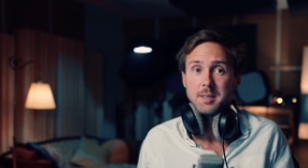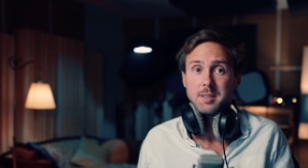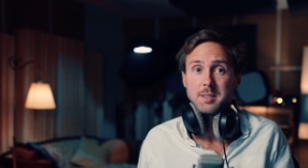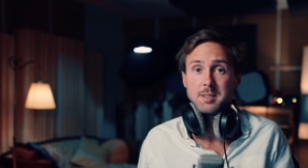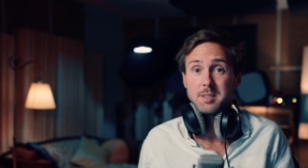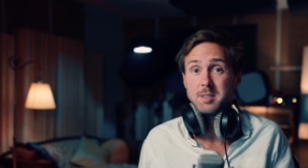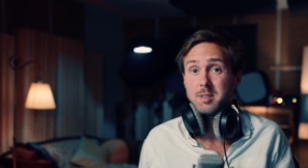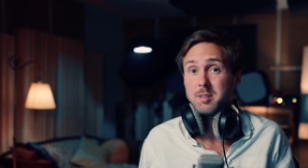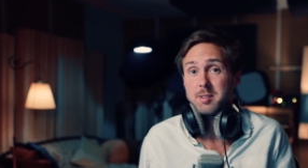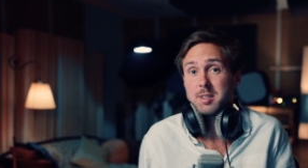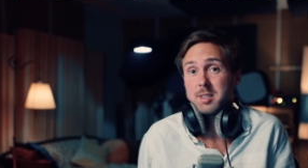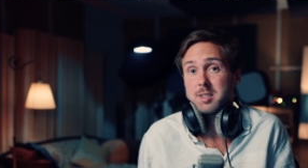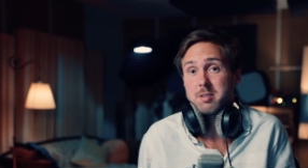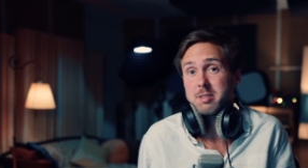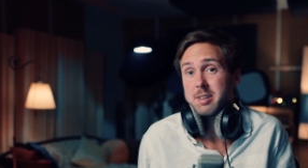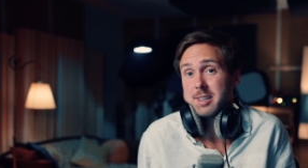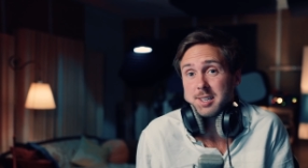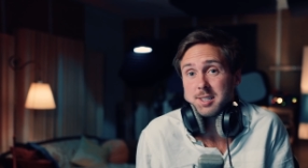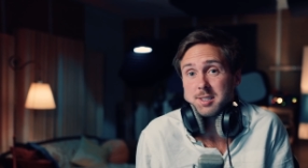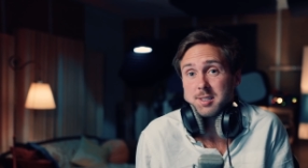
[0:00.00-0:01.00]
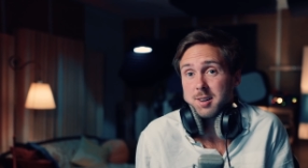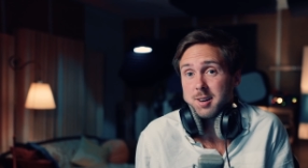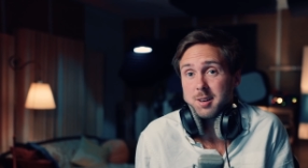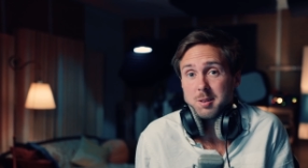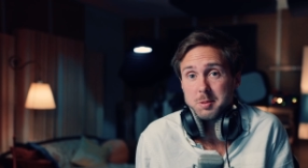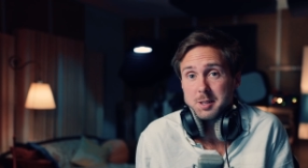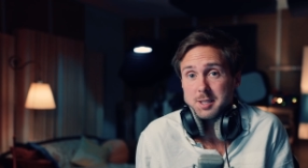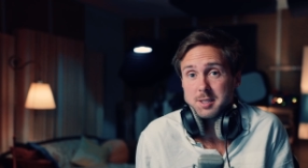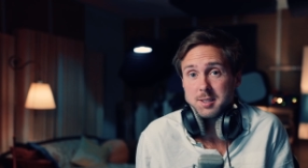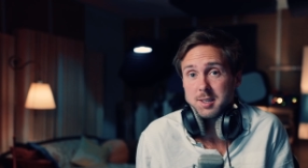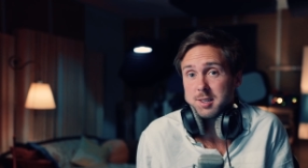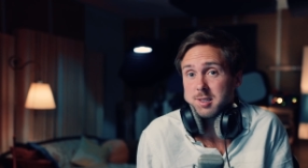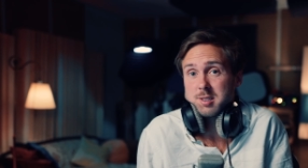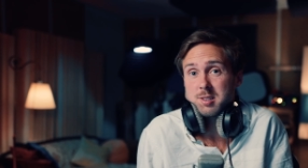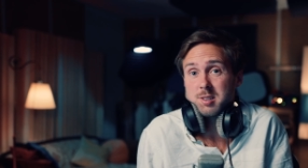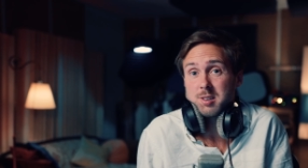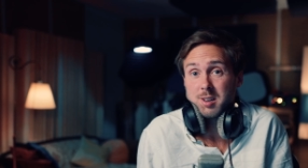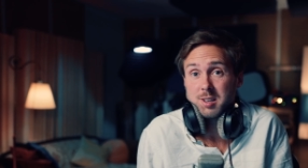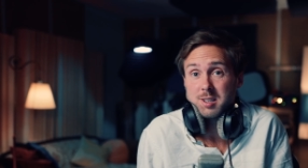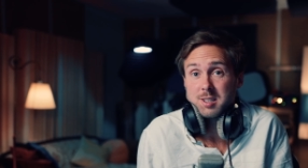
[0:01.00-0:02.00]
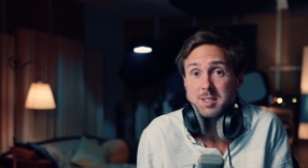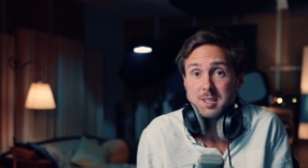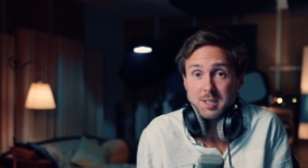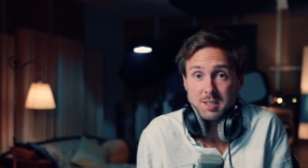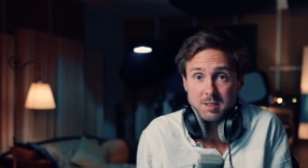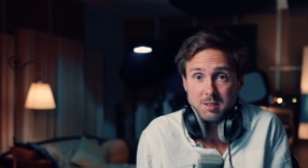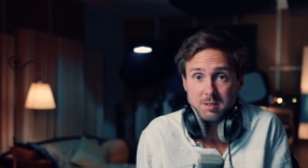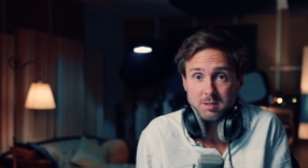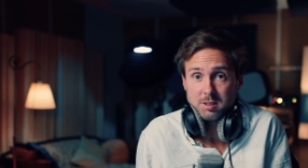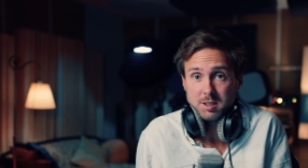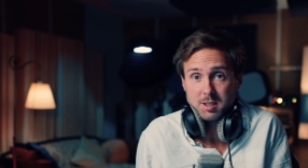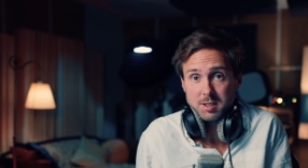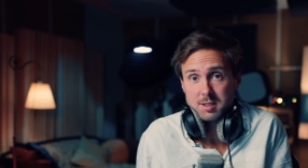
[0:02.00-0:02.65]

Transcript: So the trick is always just to continue.